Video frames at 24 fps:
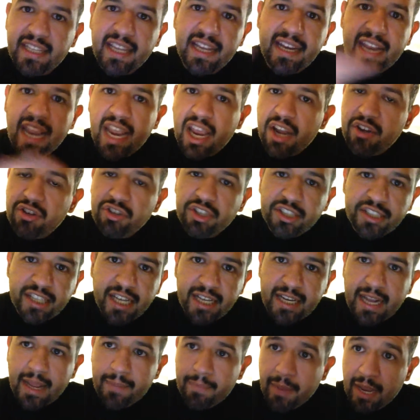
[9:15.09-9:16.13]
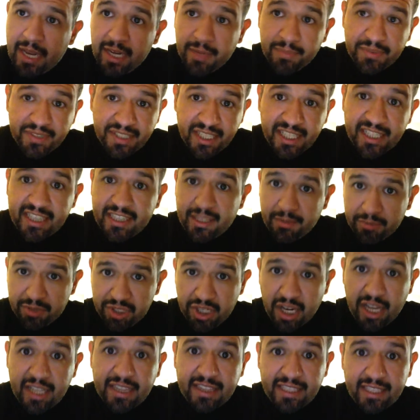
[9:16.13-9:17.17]
And I understand I might upset some
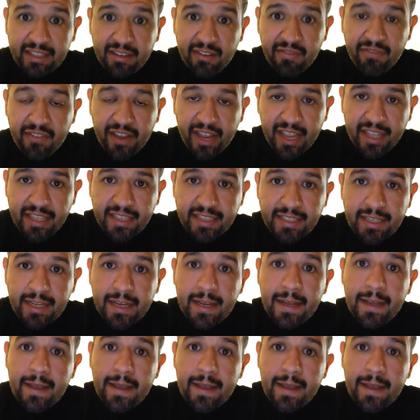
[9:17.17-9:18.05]
John Cena fans,